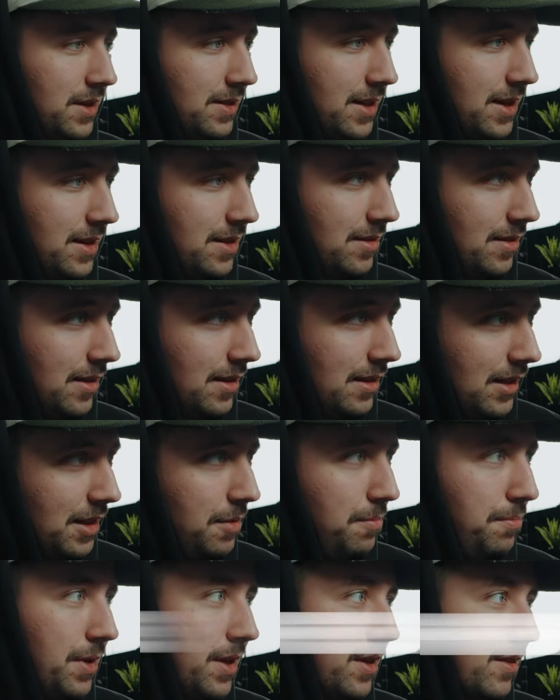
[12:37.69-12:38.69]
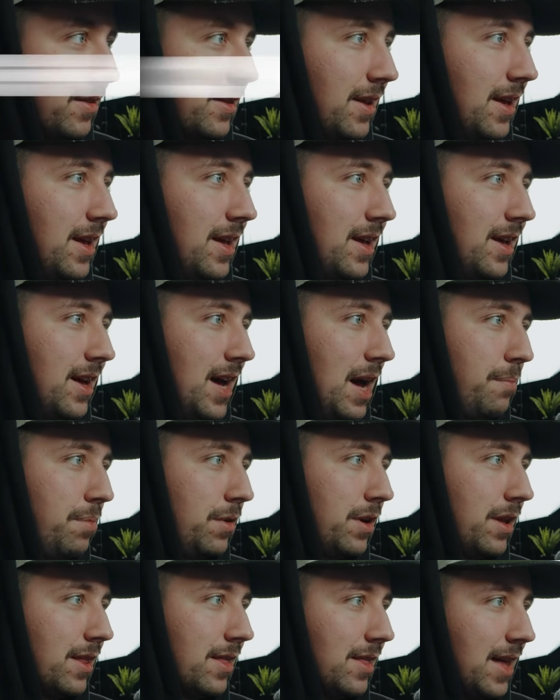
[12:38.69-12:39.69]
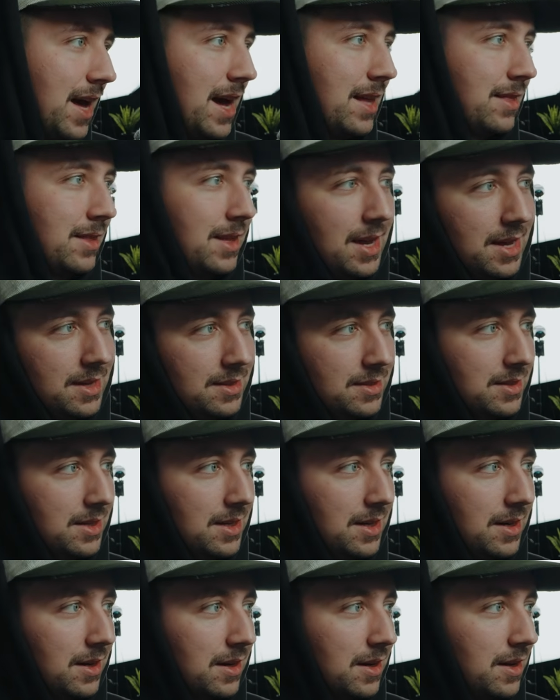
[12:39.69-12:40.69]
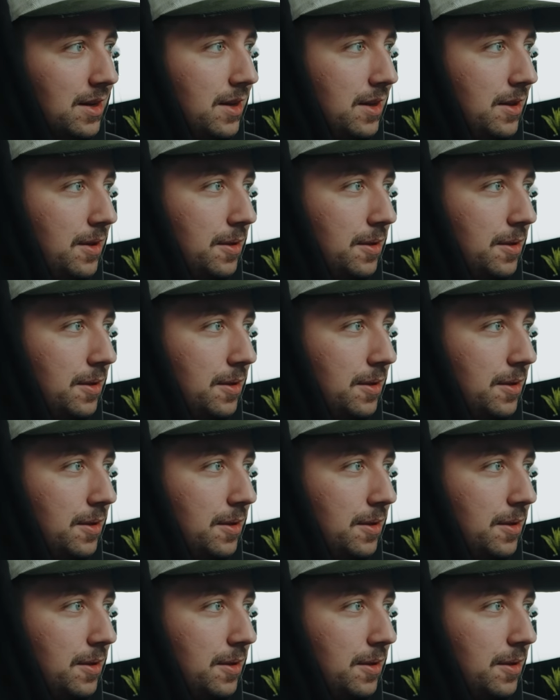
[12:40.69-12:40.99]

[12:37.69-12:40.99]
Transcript: and that is Olympus. I'm putting that in the S tier.